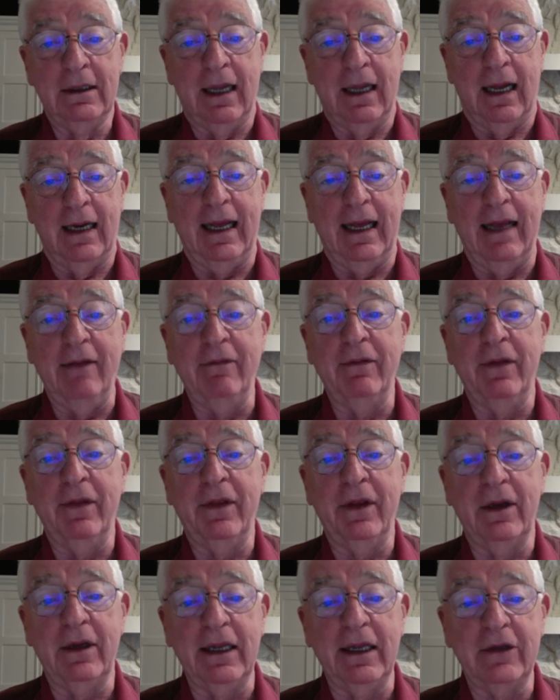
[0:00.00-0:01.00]
And even
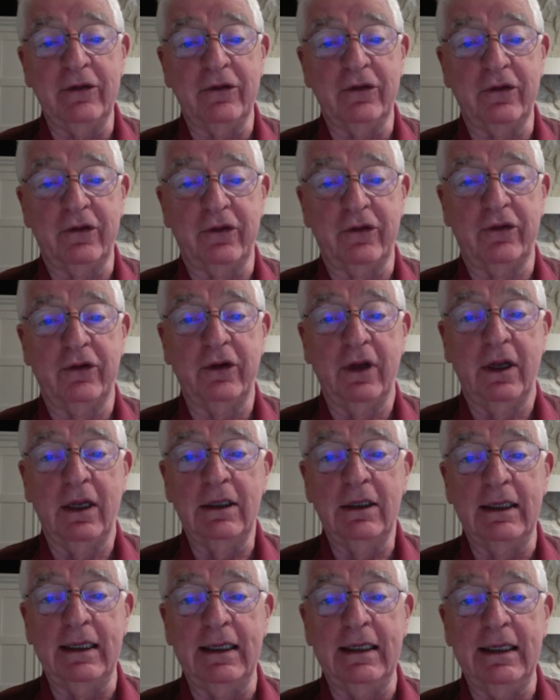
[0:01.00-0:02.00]
the lists
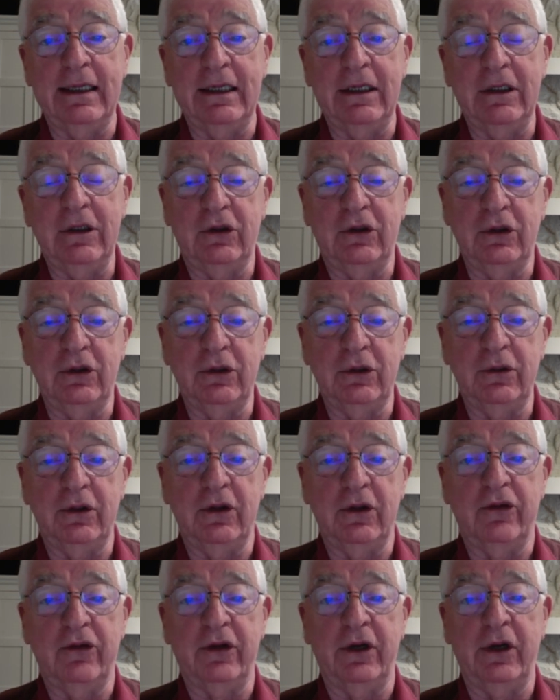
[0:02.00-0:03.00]
leading to
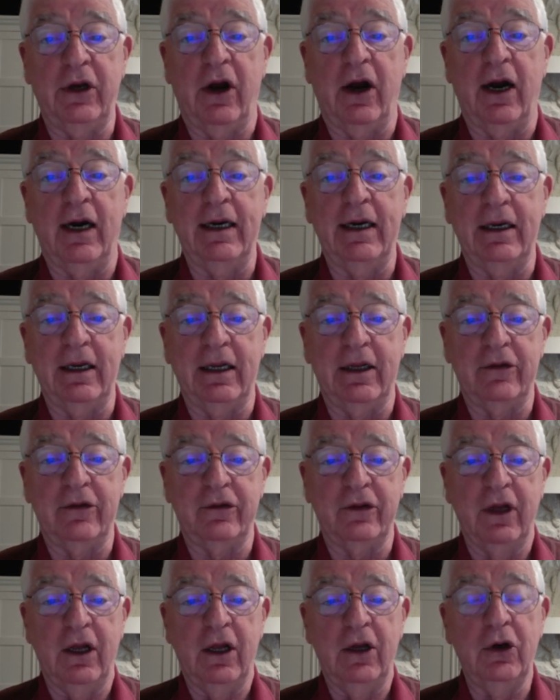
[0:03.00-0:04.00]
the seniority
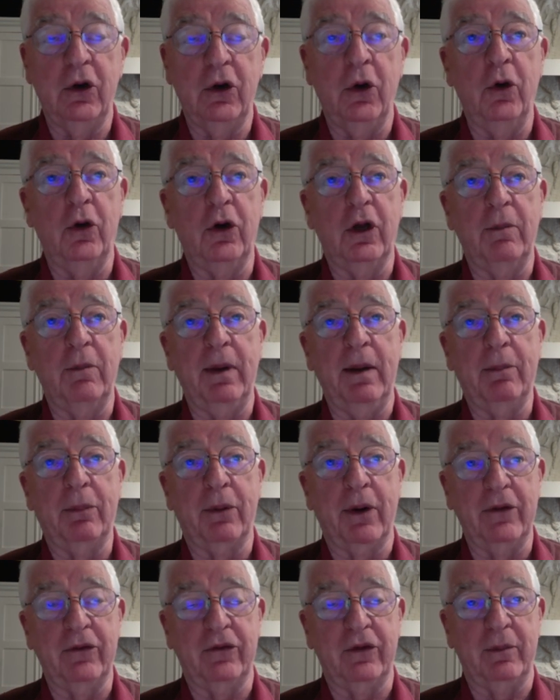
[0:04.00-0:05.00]
lists to who could be
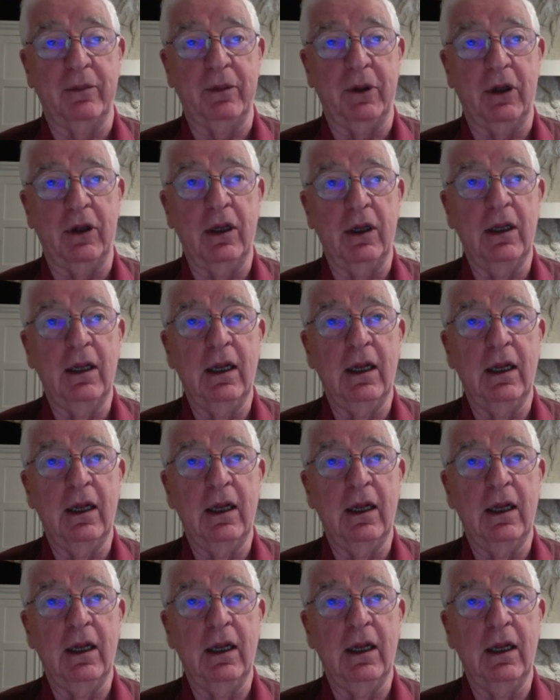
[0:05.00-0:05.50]
principal